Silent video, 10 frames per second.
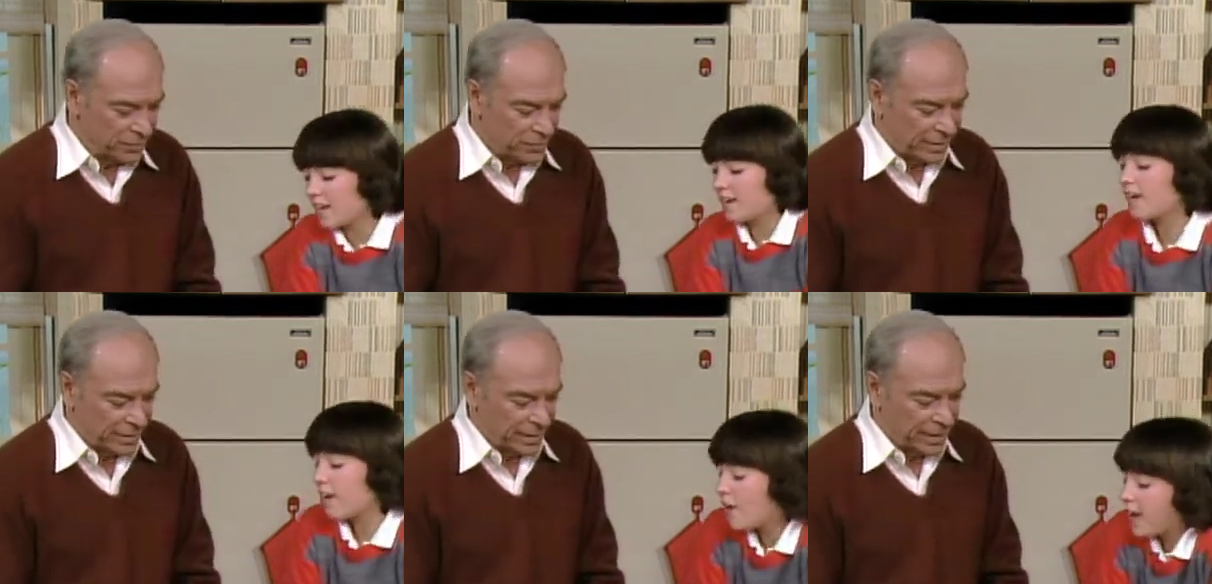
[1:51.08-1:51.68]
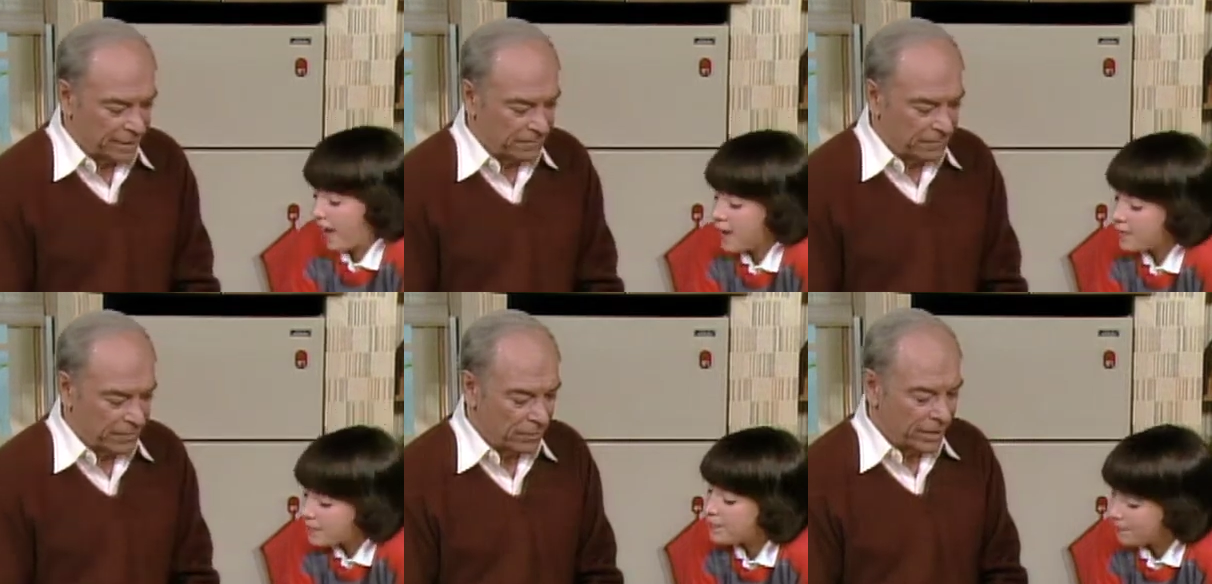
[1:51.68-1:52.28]
Speaker 1: go around like okay.
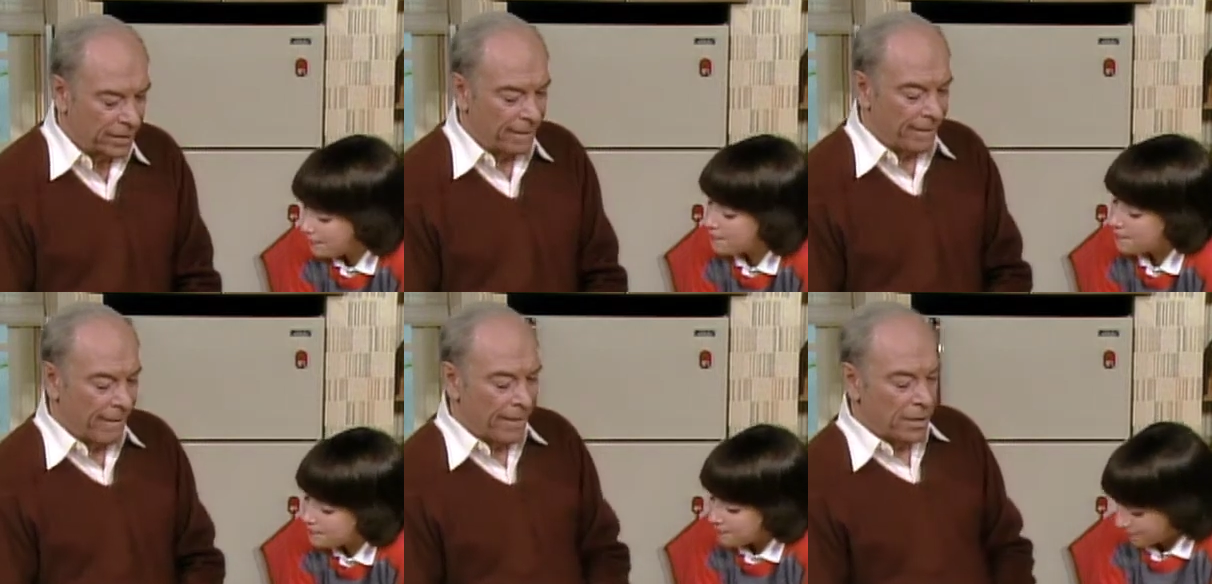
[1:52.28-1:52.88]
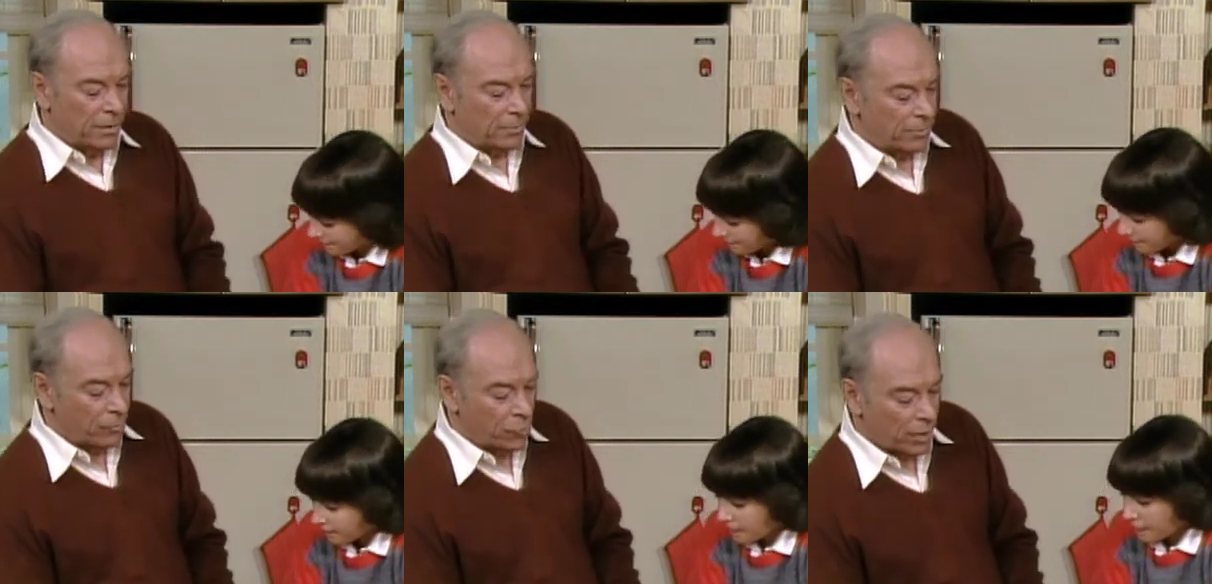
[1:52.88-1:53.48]
that. Okay. Mm.
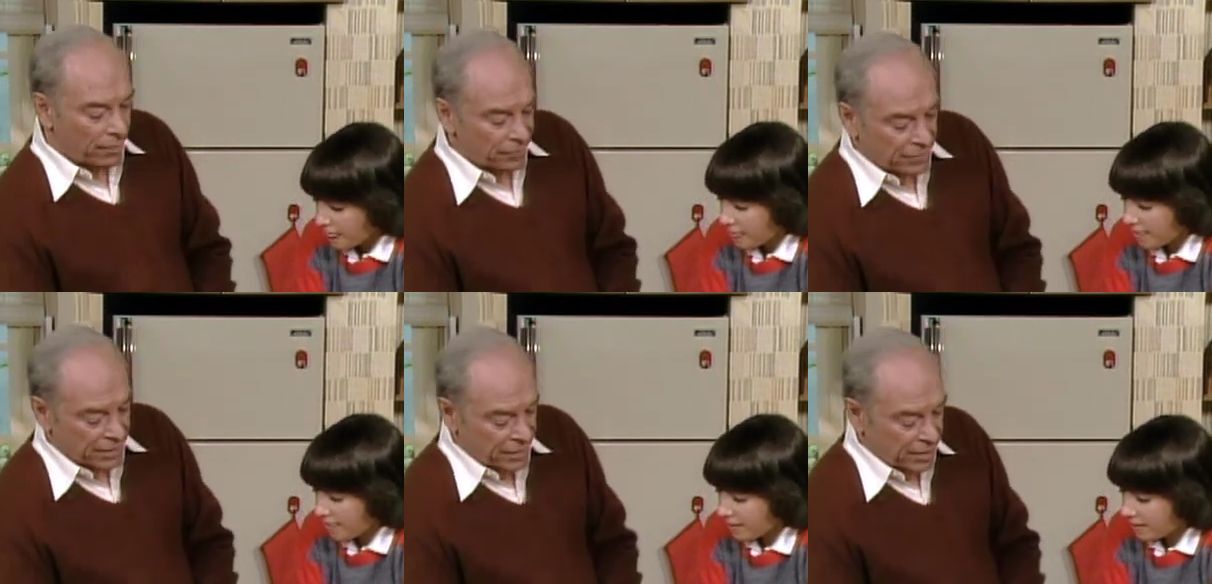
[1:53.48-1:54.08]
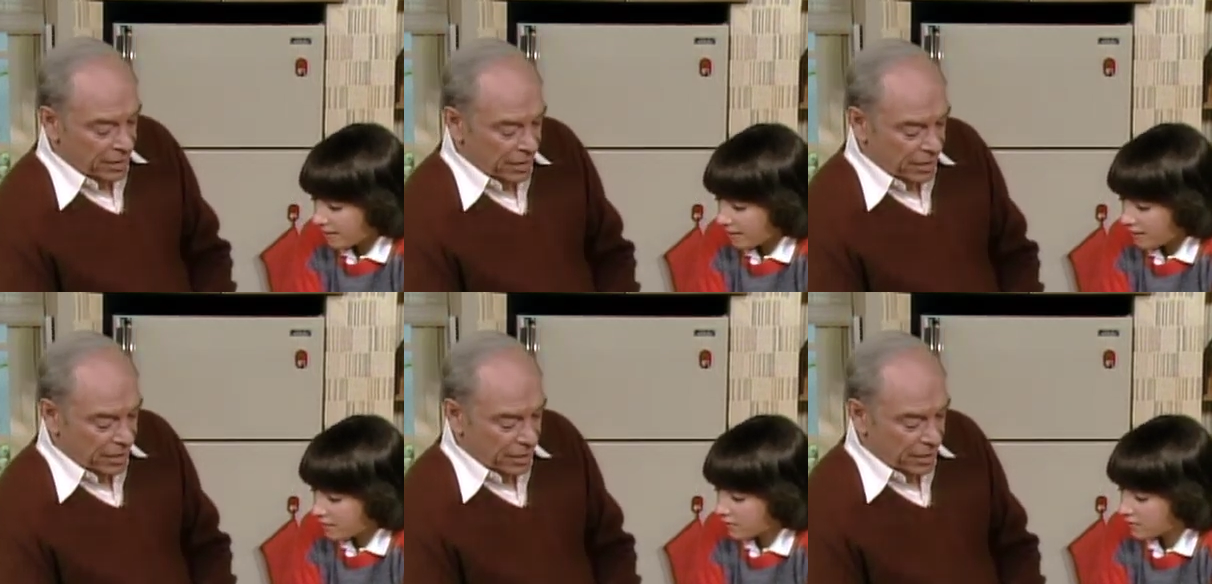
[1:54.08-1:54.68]
Well,
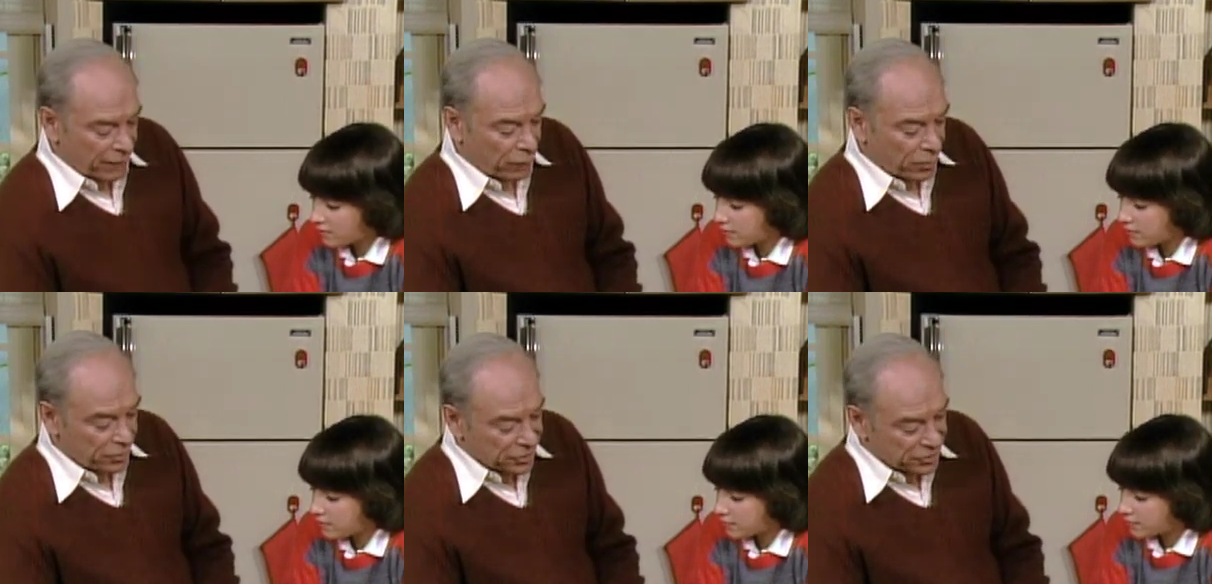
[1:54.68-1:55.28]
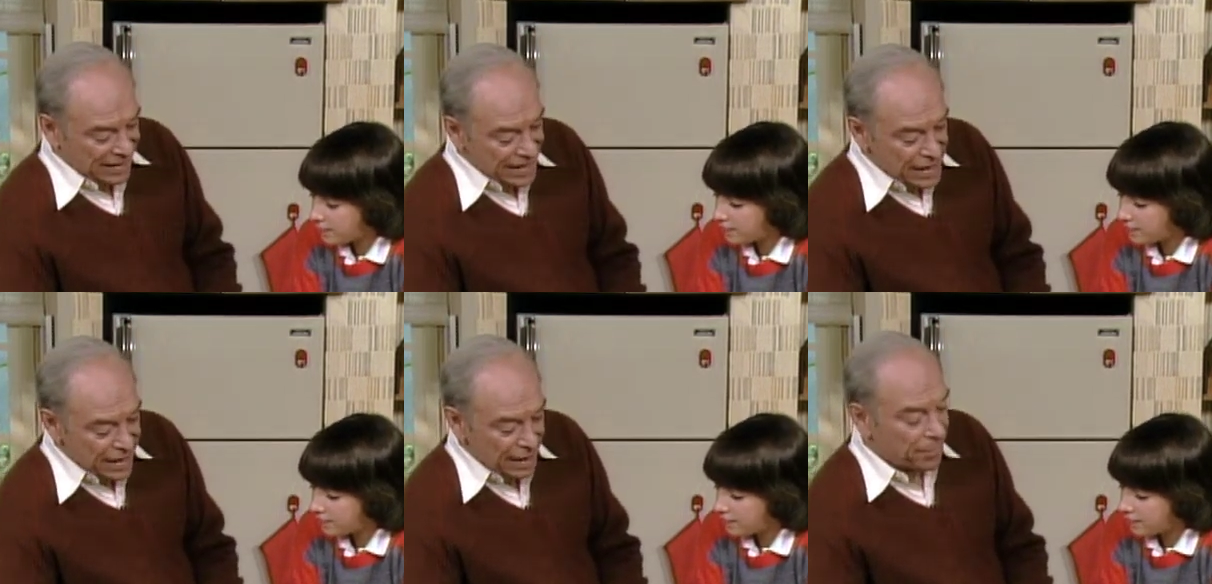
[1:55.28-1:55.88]
if we're just
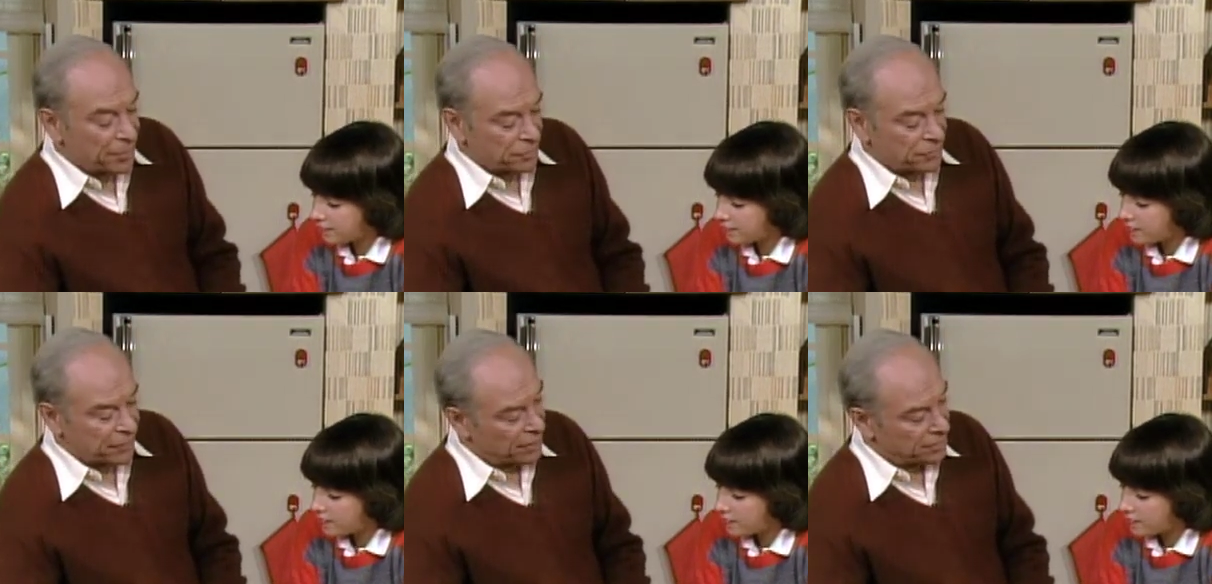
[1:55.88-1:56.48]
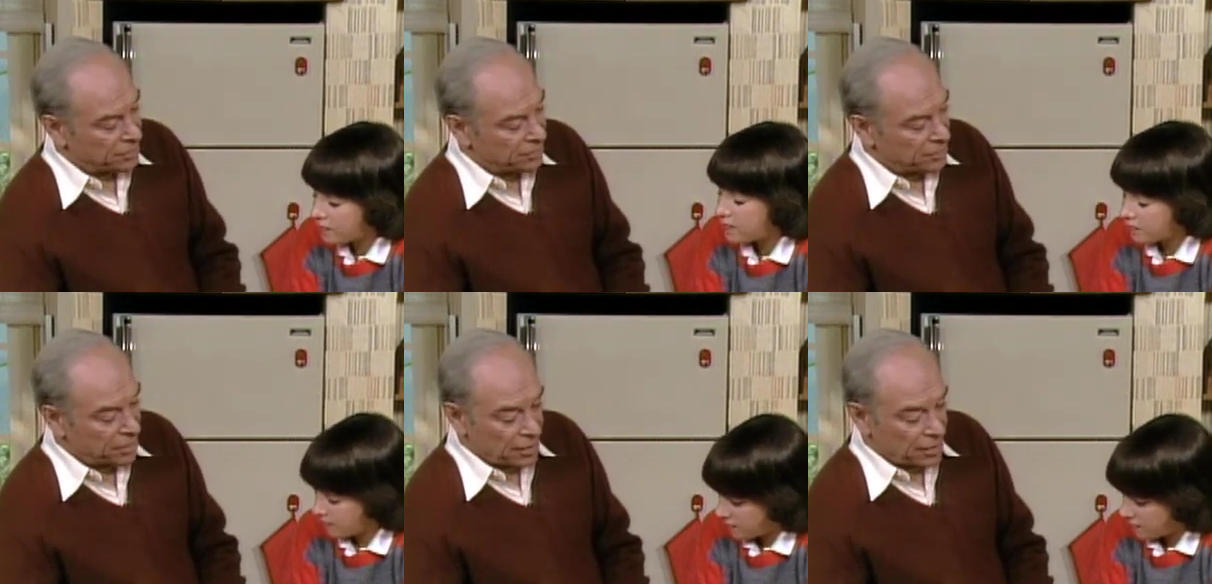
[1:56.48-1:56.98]
heating up those vanes, mm